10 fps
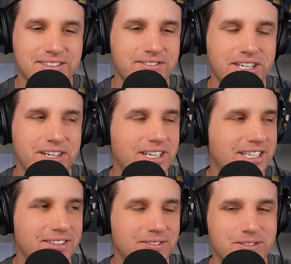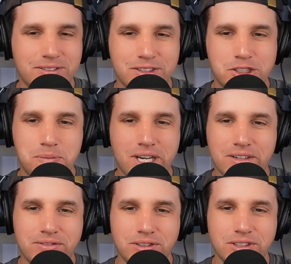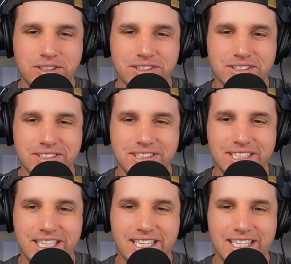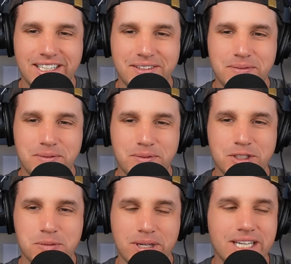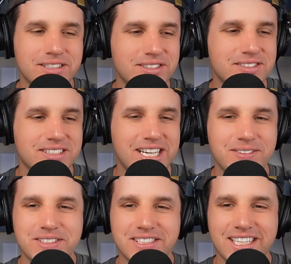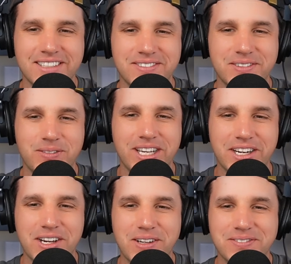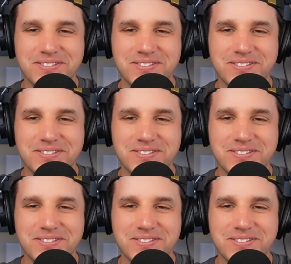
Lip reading: a very respectful response, I would say. Way to go.